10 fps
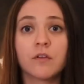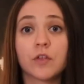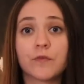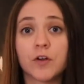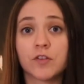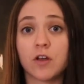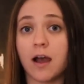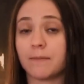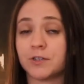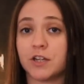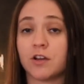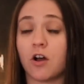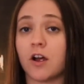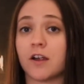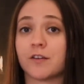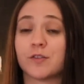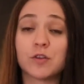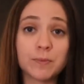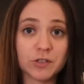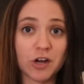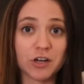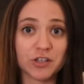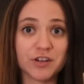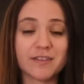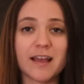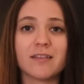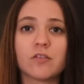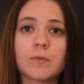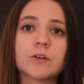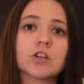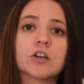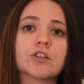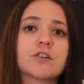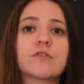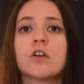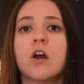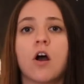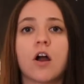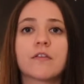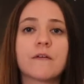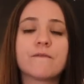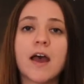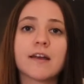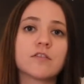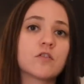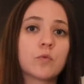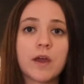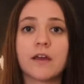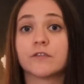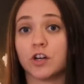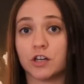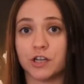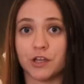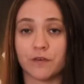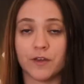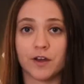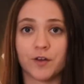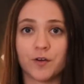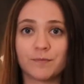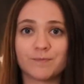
The first option are superchargers, and superchargers are the fastest way of charging your vehicle.